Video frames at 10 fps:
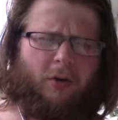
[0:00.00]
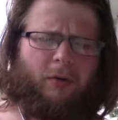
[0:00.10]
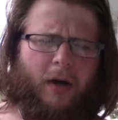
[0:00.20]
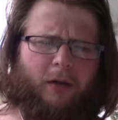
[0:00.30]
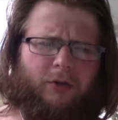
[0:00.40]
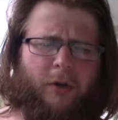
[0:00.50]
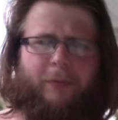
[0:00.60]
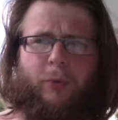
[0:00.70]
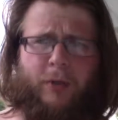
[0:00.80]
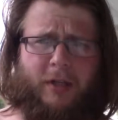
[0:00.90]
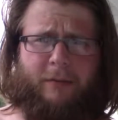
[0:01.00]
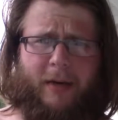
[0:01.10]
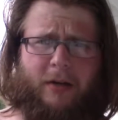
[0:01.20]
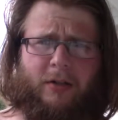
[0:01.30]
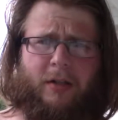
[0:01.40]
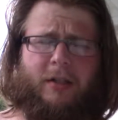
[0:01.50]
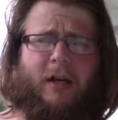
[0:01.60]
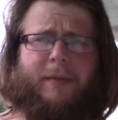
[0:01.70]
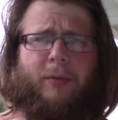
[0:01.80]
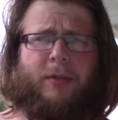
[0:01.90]
I've dropped 14 pounds in the
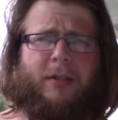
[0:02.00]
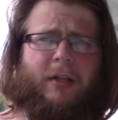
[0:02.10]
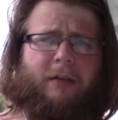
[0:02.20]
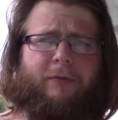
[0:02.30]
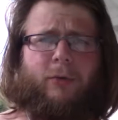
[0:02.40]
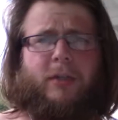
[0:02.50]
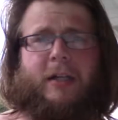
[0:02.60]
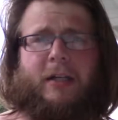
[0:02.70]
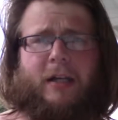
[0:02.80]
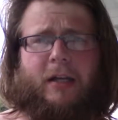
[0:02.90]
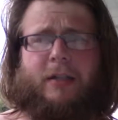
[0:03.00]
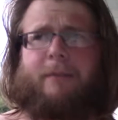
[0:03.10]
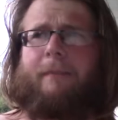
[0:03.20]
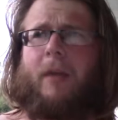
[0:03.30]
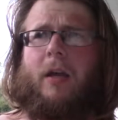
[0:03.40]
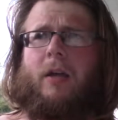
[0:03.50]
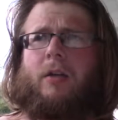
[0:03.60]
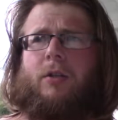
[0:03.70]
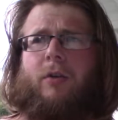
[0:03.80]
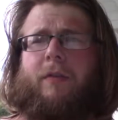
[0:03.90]
time he was sick in 14 days.
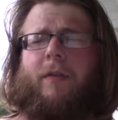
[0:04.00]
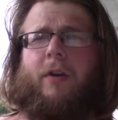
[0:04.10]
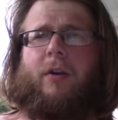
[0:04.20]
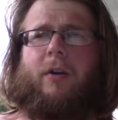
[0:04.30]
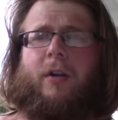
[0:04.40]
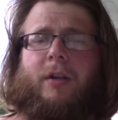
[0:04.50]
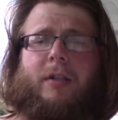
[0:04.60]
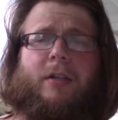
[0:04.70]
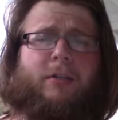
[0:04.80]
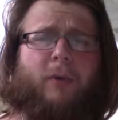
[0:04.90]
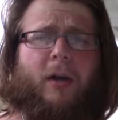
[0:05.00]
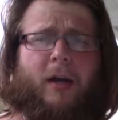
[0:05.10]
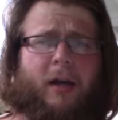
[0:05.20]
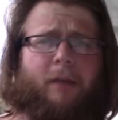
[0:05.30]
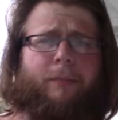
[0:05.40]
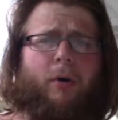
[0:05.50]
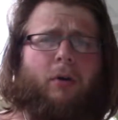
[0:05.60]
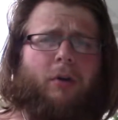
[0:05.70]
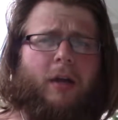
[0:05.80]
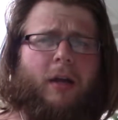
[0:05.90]
So I figure at least this way I can
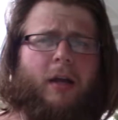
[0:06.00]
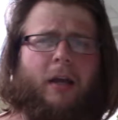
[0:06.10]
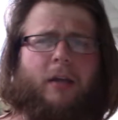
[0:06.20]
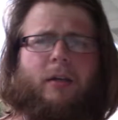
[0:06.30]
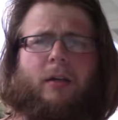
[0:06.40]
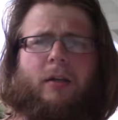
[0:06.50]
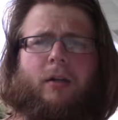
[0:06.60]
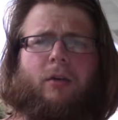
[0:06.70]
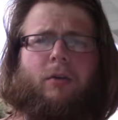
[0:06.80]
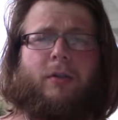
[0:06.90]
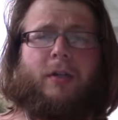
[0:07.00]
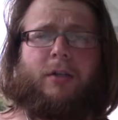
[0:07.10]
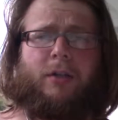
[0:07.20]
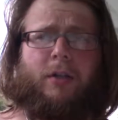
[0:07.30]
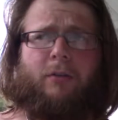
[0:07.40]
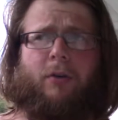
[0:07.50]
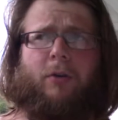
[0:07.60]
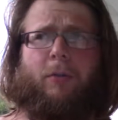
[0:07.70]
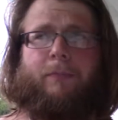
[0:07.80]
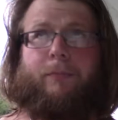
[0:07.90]
bulk and, essentially
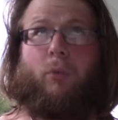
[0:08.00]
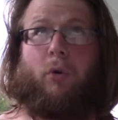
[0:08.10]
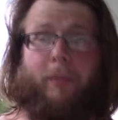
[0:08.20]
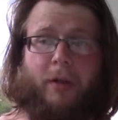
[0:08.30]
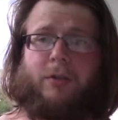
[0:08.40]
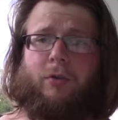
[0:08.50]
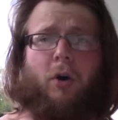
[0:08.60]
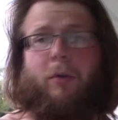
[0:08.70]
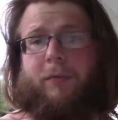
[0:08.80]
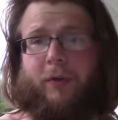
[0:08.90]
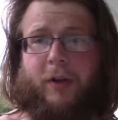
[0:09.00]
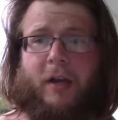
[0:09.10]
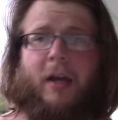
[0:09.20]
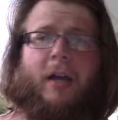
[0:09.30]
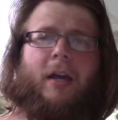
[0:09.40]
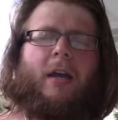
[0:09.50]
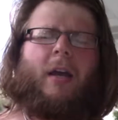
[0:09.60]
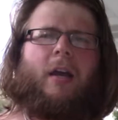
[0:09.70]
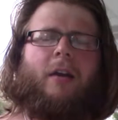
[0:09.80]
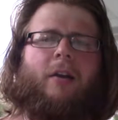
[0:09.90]
grow more muscle, hopefully,
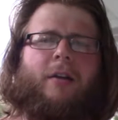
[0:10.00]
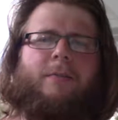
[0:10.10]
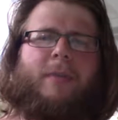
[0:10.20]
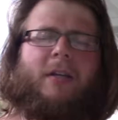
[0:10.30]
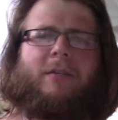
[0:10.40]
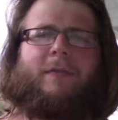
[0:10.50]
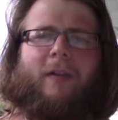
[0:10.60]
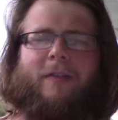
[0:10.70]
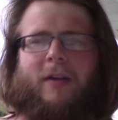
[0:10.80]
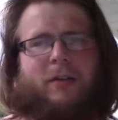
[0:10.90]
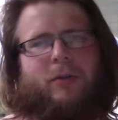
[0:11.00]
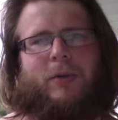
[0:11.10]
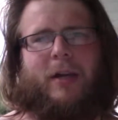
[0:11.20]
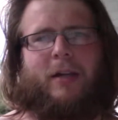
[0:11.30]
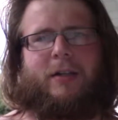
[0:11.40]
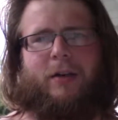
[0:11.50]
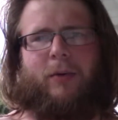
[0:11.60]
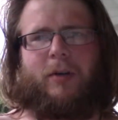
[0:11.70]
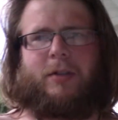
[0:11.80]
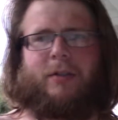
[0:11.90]
and not be as fluffy at 210 as I
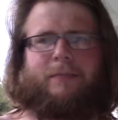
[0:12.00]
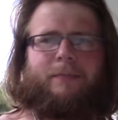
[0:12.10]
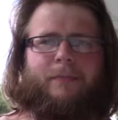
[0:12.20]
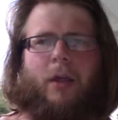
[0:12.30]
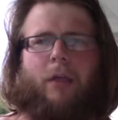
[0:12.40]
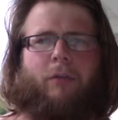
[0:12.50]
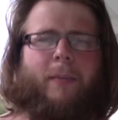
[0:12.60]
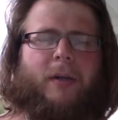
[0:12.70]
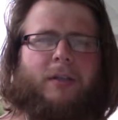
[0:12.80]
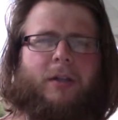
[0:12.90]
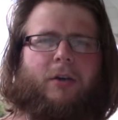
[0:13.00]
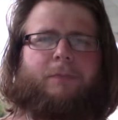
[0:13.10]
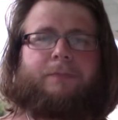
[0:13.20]
was 3 months ago.